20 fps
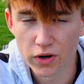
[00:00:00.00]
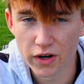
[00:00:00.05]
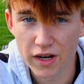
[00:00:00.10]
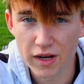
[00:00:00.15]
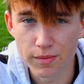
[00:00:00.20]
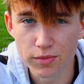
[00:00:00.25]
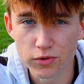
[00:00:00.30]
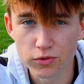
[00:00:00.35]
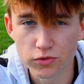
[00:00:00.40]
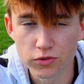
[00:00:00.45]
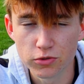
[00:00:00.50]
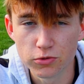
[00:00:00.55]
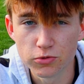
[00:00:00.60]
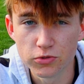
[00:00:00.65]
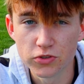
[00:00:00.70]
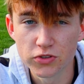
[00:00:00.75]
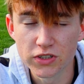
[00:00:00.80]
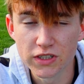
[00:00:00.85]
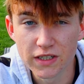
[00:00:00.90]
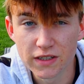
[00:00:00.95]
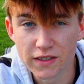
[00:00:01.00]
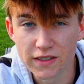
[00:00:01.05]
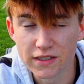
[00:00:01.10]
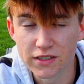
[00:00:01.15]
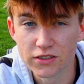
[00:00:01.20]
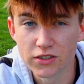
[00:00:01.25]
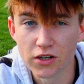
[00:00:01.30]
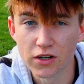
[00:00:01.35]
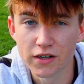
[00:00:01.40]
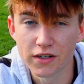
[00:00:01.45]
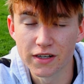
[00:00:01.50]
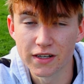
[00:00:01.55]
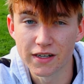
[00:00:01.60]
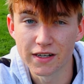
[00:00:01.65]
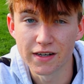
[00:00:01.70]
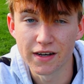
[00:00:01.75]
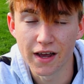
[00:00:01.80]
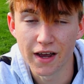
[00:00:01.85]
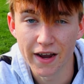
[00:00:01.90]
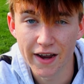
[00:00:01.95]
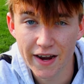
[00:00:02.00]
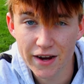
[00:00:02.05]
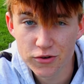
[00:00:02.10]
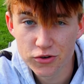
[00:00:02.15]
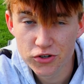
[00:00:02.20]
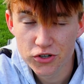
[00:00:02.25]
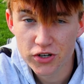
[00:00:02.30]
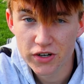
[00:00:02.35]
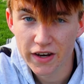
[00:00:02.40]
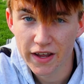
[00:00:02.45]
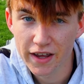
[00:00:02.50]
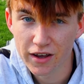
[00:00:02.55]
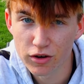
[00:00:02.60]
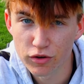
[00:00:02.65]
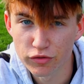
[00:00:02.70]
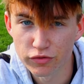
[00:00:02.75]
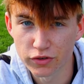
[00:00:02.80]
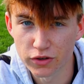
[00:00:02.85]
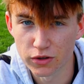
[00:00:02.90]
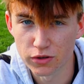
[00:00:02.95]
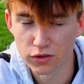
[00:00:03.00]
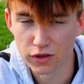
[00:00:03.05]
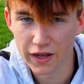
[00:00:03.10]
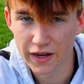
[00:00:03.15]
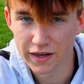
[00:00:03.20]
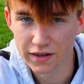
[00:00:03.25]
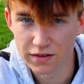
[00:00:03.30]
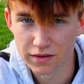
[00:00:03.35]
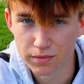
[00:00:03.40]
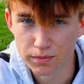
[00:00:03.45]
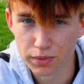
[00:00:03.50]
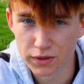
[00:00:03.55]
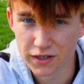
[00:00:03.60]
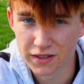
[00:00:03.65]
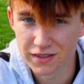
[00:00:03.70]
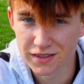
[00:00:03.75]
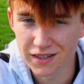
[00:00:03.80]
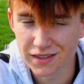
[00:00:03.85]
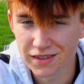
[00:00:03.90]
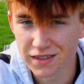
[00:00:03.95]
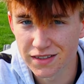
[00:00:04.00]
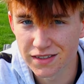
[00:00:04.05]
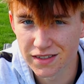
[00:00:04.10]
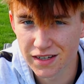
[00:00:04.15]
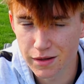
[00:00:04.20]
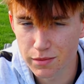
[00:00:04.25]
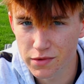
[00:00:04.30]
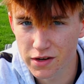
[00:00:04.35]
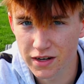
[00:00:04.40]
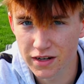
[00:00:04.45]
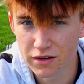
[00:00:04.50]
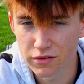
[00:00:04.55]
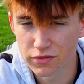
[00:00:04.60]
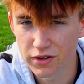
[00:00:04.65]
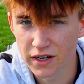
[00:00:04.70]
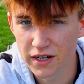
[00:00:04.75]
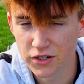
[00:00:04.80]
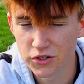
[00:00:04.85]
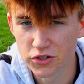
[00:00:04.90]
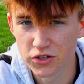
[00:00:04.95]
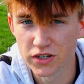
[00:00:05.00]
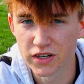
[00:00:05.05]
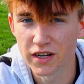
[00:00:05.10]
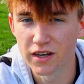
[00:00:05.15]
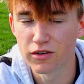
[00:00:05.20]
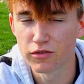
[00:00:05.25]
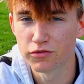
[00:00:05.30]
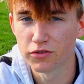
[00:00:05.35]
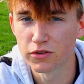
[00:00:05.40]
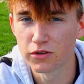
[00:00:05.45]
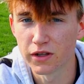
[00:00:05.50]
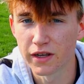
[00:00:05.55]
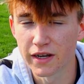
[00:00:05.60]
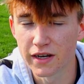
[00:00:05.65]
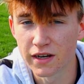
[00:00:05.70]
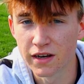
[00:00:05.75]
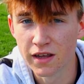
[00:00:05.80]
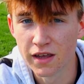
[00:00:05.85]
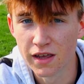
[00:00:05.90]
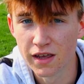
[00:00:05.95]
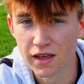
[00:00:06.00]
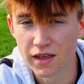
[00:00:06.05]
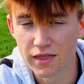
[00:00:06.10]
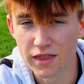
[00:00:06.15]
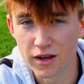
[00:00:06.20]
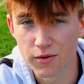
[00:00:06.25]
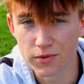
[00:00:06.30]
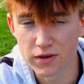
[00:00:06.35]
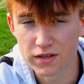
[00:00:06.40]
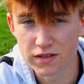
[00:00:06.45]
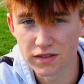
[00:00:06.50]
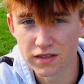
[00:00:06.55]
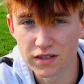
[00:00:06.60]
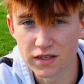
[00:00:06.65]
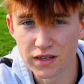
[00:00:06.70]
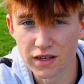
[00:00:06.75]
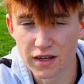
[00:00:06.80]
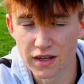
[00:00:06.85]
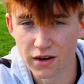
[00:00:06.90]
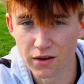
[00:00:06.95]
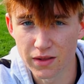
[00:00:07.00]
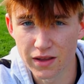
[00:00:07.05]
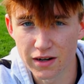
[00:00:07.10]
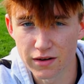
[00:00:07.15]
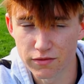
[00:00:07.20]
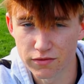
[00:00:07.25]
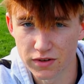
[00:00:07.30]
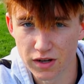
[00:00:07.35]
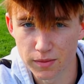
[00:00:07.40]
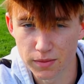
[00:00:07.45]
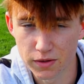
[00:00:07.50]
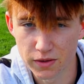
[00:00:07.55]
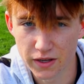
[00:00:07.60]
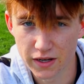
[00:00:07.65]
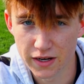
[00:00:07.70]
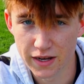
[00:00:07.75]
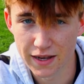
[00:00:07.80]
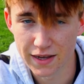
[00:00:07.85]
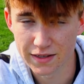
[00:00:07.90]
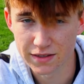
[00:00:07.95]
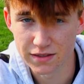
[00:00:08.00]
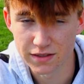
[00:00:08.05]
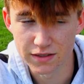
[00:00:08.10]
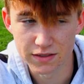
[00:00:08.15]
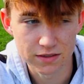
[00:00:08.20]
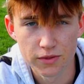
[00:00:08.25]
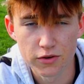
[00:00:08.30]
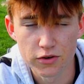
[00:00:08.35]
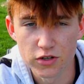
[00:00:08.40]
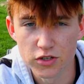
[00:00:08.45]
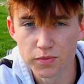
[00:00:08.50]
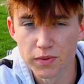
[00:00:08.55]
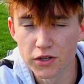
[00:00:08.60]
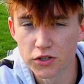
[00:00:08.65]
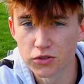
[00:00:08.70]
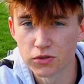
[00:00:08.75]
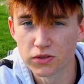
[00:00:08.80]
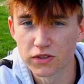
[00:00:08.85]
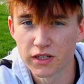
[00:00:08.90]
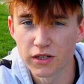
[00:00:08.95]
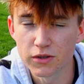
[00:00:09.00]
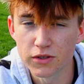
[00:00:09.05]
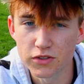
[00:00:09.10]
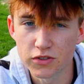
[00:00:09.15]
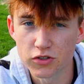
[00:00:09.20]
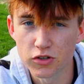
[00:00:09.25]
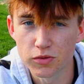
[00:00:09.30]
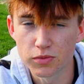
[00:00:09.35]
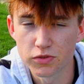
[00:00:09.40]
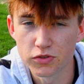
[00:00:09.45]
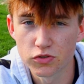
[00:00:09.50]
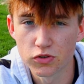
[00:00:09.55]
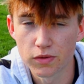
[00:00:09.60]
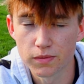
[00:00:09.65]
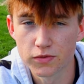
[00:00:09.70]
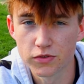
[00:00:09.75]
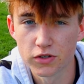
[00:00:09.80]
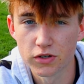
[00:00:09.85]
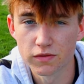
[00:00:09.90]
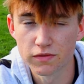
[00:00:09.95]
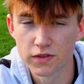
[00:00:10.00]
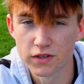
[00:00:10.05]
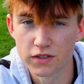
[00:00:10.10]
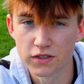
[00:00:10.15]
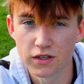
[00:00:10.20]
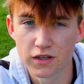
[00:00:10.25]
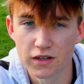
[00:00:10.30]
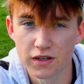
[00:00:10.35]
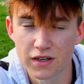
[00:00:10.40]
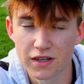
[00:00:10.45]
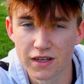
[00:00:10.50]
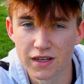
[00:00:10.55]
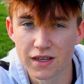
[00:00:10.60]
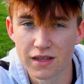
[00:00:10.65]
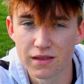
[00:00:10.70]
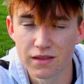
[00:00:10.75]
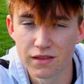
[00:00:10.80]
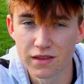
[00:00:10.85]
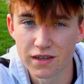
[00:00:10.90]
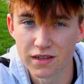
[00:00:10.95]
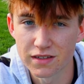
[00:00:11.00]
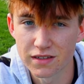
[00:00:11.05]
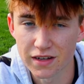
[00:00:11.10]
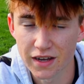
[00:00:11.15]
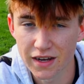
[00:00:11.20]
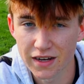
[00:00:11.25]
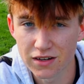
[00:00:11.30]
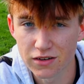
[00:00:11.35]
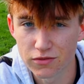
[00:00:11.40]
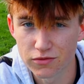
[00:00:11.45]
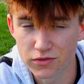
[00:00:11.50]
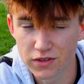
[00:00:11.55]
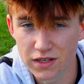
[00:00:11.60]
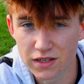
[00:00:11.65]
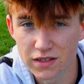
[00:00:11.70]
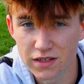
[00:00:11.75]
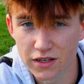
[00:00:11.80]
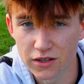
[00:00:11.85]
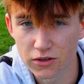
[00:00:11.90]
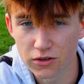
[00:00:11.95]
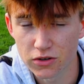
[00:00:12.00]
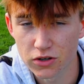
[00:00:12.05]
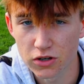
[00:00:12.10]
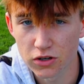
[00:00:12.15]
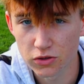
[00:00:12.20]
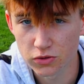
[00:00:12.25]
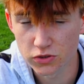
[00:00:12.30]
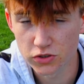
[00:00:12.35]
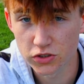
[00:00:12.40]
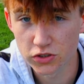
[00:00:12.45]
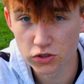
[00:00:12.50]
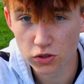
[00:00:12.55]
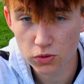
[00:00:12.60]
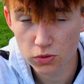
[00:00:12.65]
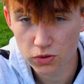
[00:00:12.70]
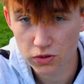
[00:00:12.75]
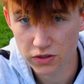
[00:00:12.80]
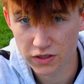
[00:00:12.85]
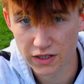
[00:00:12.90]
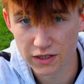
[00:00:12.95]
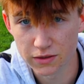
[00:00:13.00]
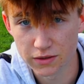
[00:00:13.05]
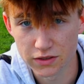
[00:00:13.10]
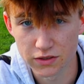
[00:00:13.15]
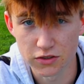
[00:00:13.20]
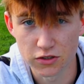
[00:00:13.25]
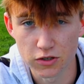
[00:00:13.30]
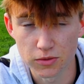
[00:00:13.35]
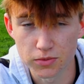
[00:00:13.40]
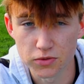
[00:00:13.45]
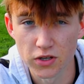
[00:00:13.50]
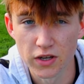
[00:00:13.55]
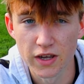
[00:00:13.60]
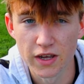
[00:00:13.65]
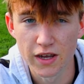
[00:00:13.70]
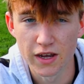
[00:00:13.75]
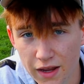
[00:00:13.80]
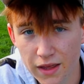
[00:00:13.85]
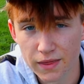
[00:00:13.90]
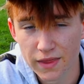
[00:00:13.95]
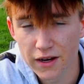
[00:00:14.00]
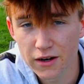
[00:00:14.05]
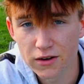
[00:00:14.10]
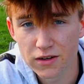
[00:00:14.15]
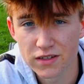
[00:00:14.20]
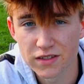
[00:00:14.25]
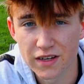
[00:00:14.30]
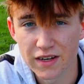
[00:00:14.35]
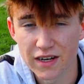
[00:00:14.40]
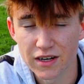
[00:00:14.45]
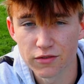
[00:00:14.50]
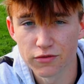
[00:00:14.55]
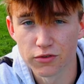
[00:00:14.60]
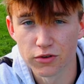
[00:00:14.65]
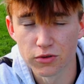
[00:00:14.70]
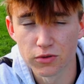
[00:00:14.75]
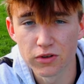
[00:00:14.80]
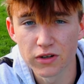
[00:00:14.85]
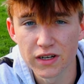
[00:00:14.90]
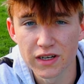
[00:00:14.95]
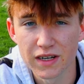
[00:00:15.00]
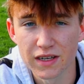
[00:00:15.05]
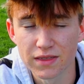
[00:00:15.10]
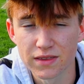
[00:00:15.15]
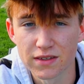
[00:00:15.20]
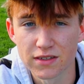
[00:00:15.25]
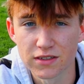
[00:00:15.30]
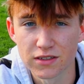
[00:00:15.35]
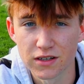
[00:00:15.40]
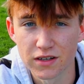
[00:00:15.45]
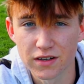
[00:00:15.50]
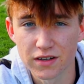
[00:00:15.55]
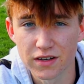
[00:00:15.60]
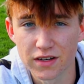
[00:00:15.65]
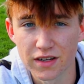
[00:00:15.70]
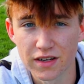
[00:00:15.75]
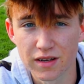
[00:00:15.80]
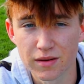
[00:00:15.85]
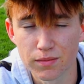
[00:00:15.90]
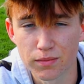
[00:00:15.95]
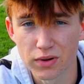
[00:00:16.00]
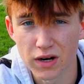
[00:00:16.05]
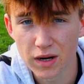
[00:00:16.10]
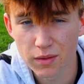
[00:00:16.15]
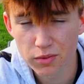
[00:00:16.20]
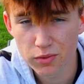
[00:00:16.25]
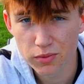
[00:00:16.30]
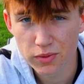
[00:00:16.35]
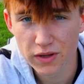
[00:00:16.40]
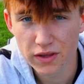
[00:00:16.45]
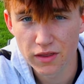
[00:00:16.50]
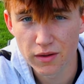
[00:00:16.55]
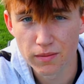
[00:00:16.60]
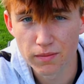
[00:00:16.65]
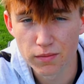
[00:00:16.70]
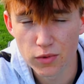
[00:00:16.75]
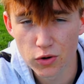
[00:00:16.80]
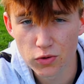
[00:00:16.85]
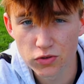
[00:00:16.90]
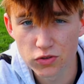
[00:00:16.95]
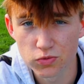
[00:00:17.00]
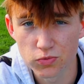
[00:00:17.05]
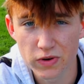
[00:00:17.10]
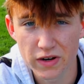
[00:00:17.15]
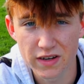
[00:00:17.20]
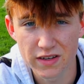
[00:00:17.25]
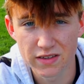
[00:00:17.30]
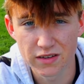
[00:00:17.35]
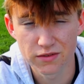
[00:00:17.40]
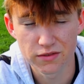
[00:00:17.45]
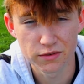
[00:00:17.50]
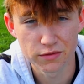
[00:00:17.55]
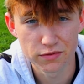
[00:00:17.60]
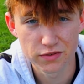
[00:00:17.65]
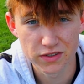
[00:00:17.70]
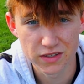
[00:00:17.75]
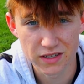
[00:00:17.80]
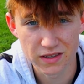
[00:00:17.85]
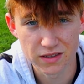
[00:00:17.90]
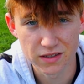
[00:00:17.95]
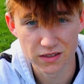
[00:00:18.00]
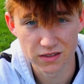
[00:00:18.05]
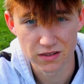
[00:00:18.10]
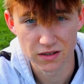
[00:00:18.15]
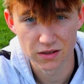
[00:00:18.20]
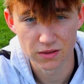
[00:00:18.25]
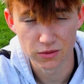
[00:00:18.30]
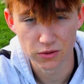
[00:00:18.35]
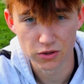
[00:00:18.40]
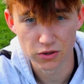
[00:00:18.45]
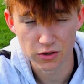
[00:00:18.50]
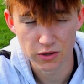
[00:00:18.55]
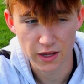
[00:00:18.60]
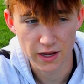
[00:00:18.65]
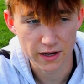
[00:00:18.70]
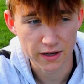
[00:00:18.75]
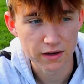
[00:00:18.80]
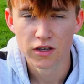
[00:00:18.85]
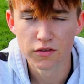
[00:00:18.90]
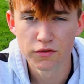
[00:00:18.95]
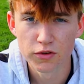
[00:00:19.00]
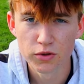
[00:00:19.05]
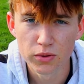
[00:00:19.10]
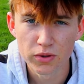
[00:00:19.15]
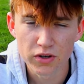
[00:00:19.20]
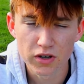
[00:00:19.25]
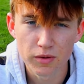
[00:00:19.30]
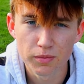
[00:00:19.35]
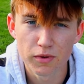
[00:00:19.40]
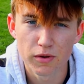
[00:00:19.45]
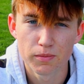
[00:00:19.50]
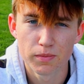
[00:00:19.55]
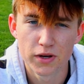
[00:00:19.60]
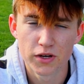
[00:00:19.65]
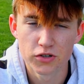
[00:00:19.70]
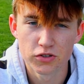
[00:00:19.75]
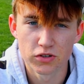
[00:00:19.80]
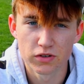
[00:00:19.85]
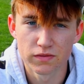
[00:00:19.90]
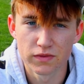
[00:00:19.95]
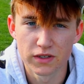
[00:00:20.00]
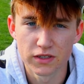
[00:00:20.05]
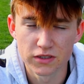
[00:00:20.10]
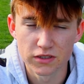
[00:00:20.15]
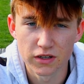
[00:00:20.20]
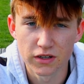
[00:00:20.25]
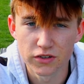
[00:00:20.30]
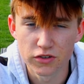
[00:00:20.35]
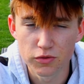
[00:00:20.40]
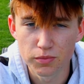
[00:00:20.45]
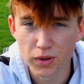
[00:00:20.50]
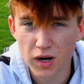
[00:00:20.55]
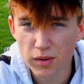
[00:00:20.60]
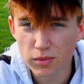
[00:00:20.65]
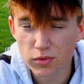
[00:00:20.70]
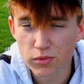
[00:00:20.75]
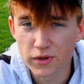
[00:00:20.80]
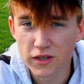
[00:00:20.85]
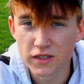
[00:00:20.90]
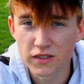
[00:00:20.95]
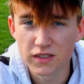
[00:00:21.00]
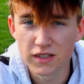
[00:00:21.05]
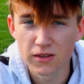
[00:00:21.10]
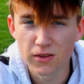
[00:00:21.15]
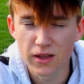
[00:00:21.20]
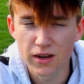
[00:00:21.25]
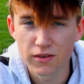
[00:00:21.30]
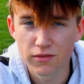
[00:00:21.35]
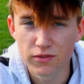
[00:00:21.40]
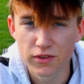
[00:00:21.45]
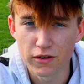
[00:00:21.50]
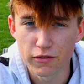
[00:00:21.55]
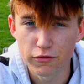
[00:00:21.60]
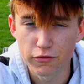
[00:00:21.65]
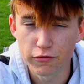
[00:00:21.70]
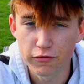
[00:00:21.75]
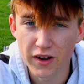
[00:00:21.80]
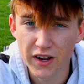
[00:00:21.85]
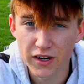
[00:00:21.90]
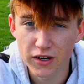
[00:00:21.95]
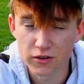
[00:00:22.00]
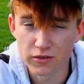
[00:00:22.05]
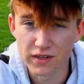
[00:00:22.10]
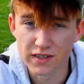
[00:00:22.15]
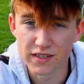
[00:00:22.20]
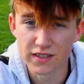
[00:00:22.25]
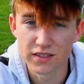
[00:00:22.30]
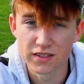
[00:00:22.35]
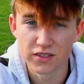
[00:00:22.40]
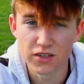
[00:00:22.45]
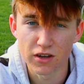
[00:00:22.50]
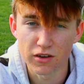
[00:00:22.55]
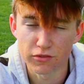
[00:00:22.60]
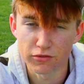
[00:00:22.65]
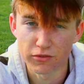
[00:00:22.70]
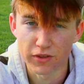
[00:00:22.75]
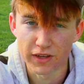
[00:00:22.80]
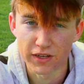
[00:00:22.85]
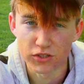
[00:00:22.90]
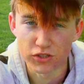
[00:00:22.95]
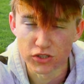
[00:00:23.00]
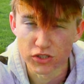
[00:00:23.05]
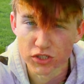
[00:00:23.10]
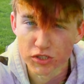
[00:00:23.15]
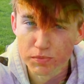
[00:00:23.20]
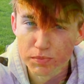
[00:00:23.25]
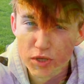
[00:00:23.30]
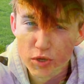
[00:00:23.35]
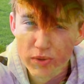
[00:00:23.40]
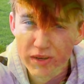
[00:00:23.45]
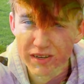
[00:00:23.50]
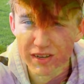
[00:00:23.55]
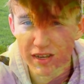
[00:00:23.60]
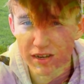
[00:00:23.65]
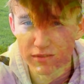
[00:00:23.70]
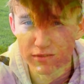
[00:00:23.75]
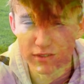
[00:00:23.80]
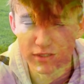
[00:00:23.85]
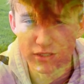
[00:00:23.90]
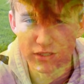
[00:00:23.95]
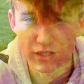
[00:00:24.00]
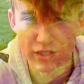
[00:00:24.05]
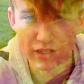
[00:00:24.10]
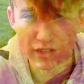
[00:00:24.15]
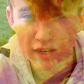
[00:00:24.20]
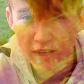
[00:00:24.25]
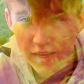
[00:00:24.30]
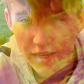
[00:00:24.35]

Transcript: are able to see the sun in hydrogen alpha light, but it's not the same kind of hydrogen alpha light that we see in a lot of nebulae gases. There are special telescopes to observe the sun in this kind of detail called solar telescopes, and they are designed for looking at the sun in probably the most ways that you've seen the sun look like. If you look up a picture of the sun, you probably see a lot of the fiery stuff like just spewing out of the sun